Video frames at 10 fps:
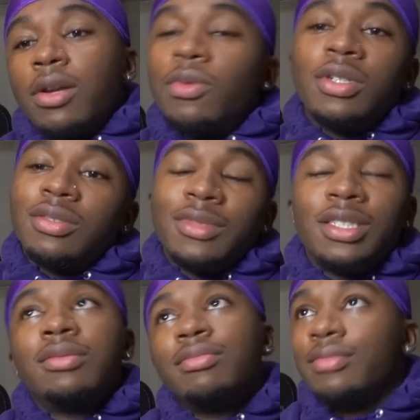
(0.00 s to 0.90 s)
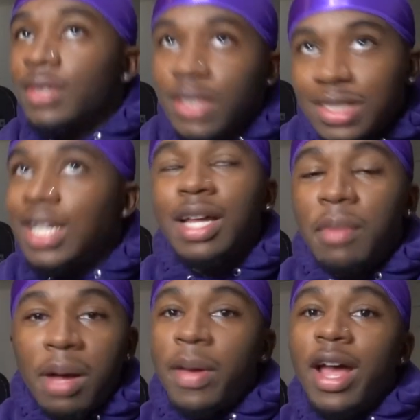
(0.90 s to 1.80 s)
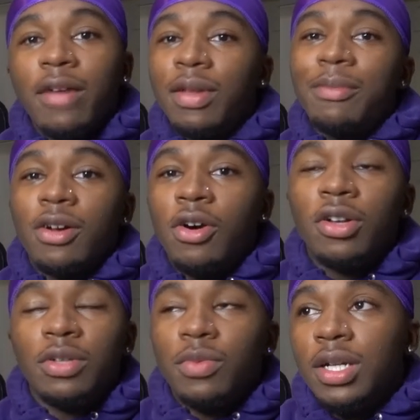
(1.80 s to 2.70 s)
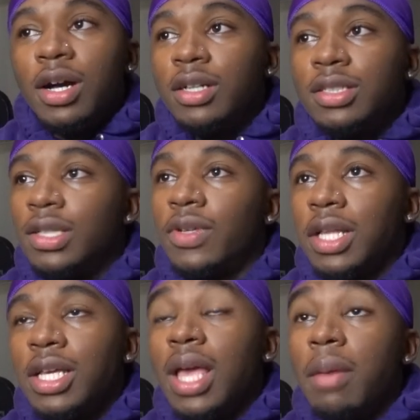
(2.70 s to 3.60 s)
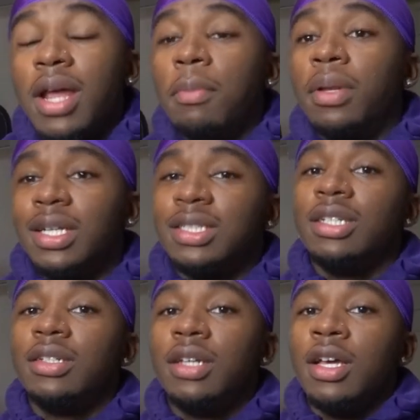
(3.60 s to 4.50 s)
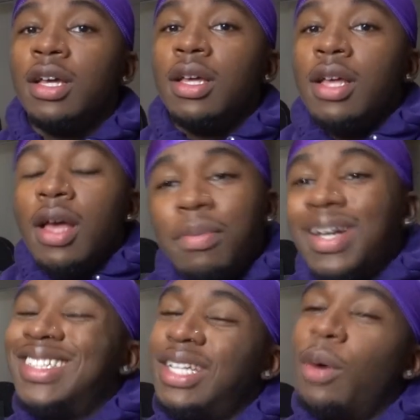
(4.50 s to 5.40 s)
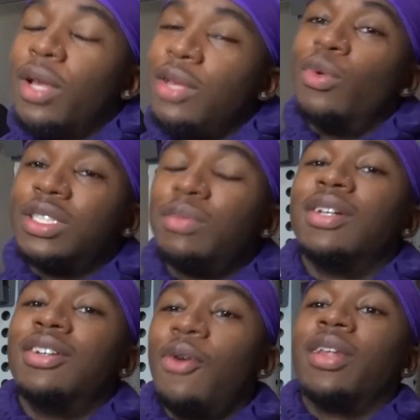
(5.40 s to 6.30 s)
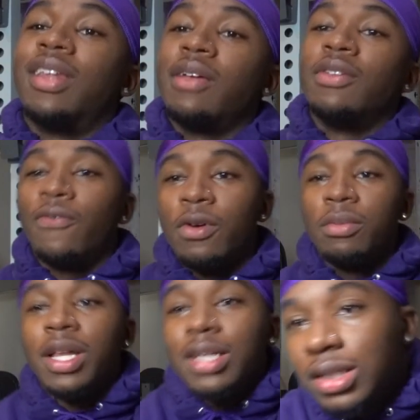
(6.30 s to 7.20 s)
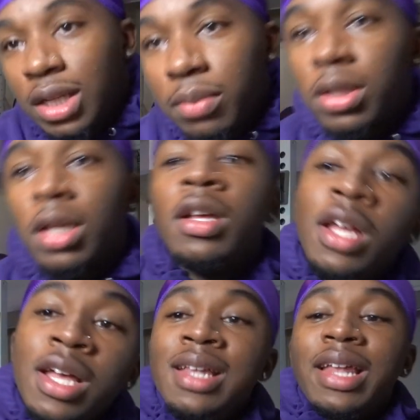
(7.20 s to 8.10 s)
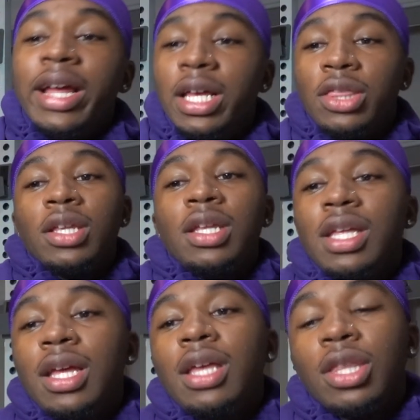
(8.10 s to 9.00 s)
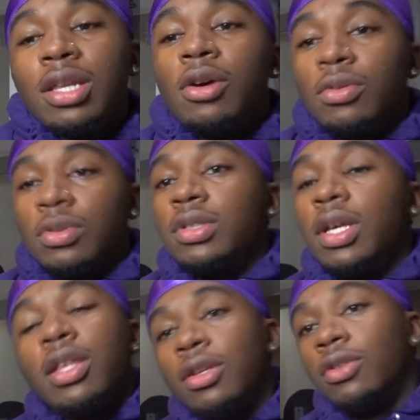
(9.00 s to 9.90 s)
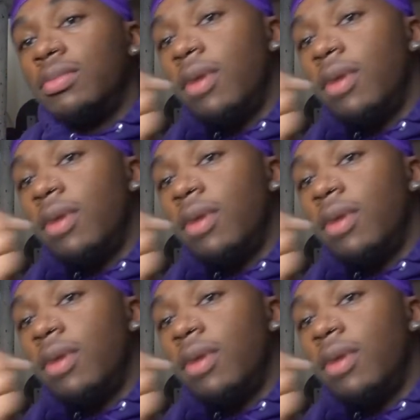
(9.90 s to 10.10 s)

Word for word: I don't want to. That's not like my path, like my calling with God and stuff like that. He gave me that blessing, but that's not what he wants me to go in. Like, you feel me? Like that type of thing. Like Ethan, he Ethan knows. Ethan knows